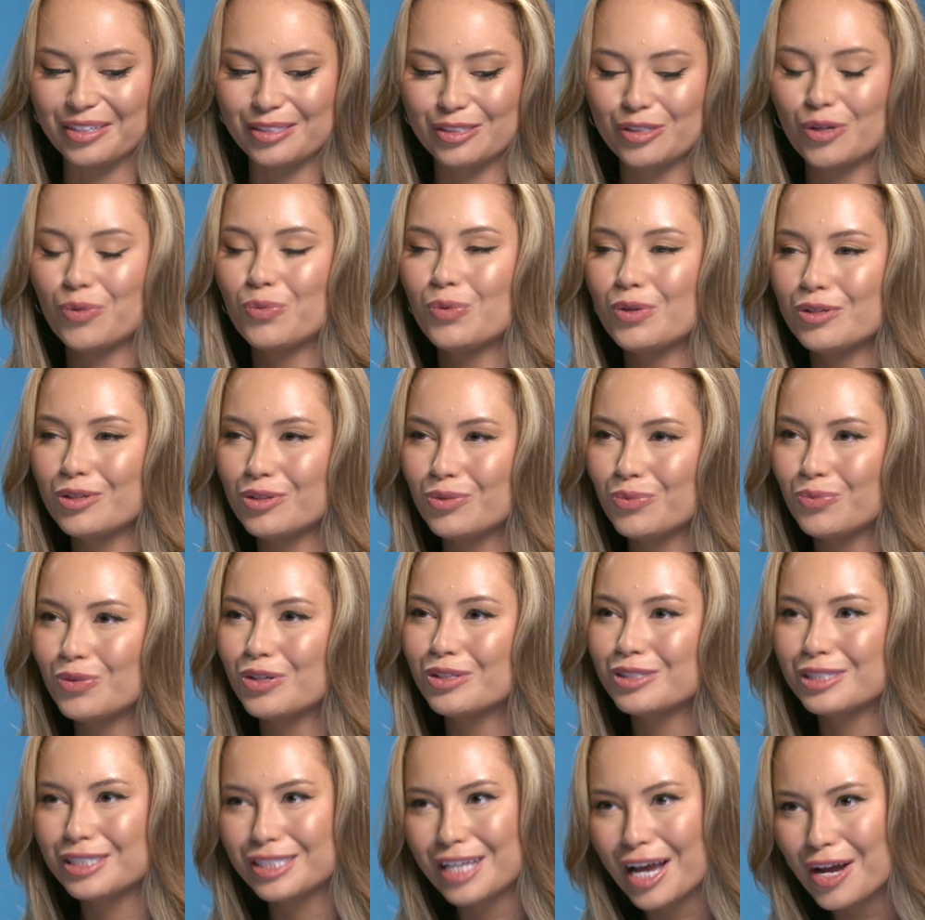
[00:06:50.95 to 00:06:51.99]
So
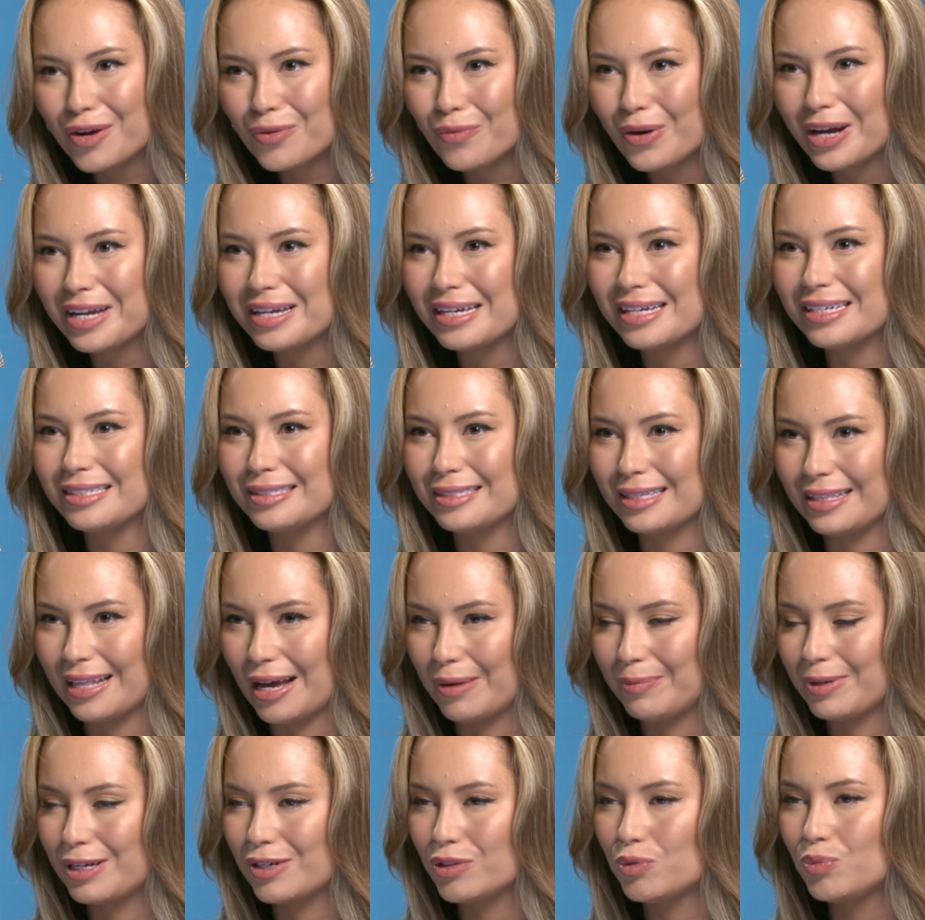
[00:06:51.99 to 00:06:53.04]
we'll segue into
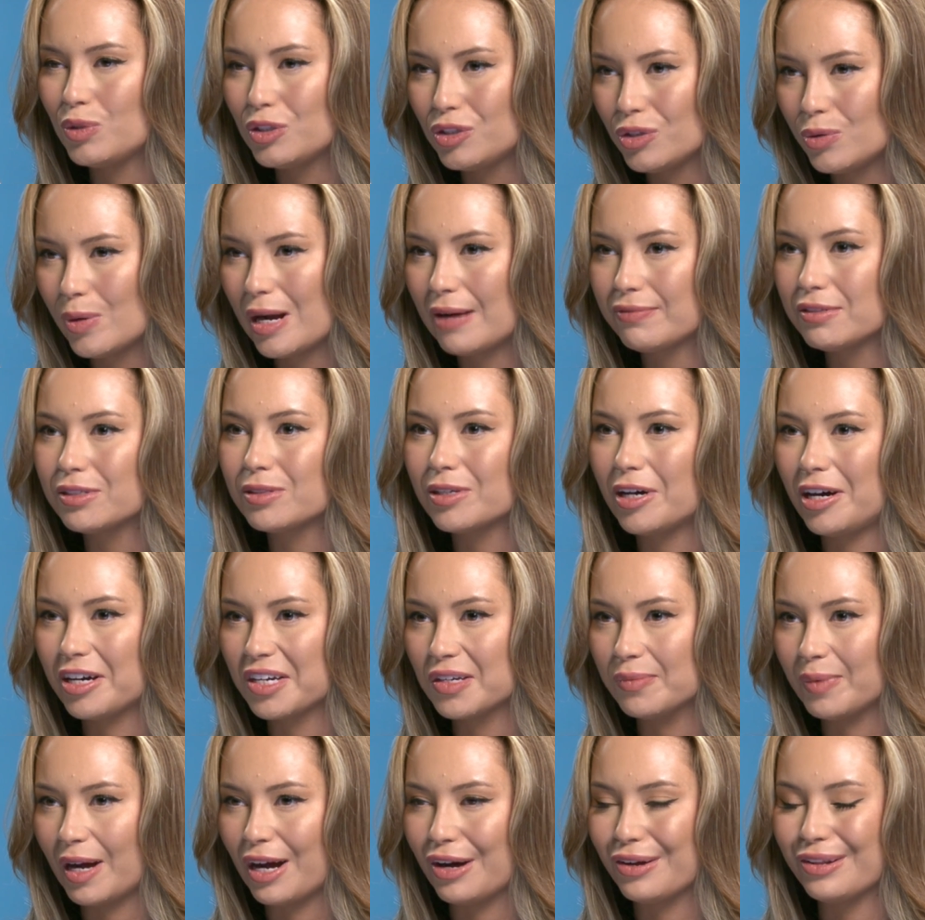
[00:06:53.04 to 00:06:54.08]
that because we do have to talk
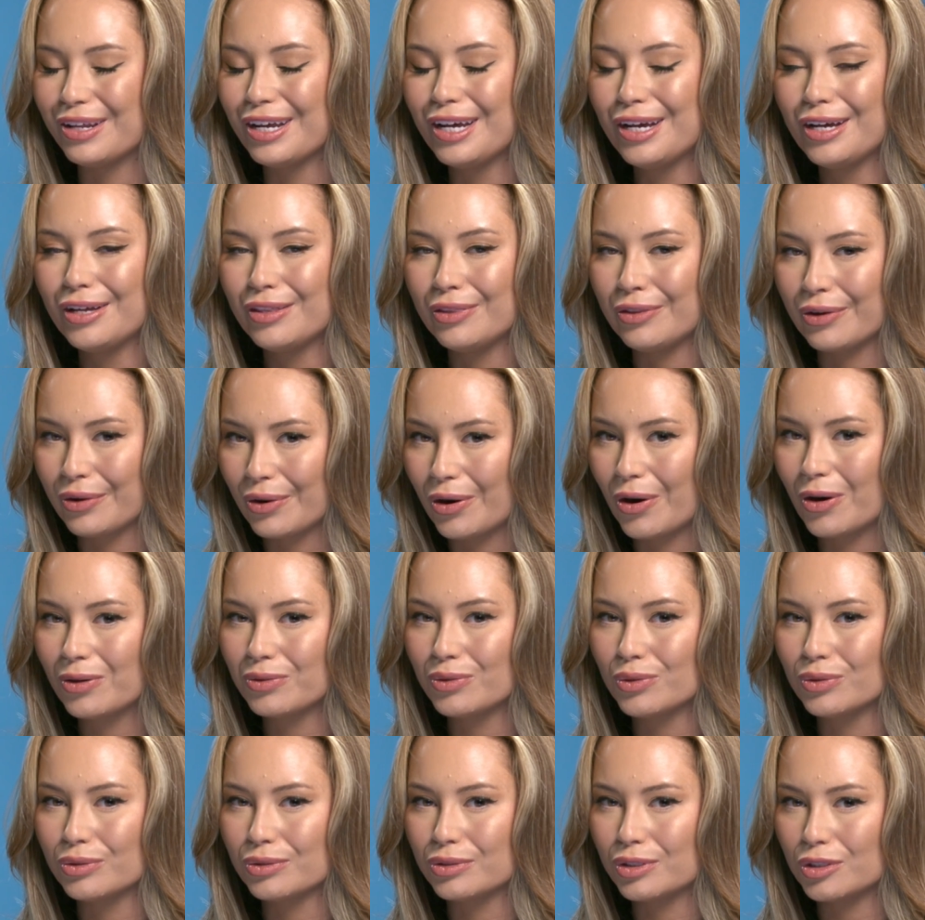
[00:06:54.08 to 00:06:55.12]
about the
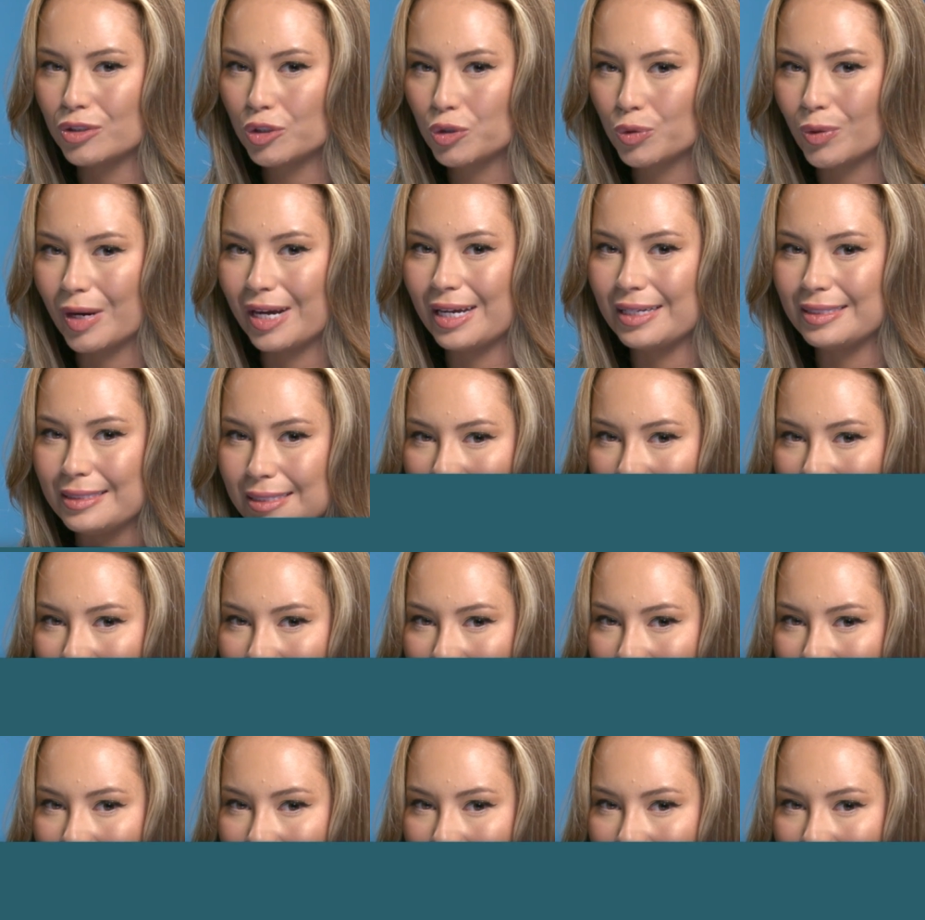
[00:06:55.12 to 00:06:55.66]
Cardinals trade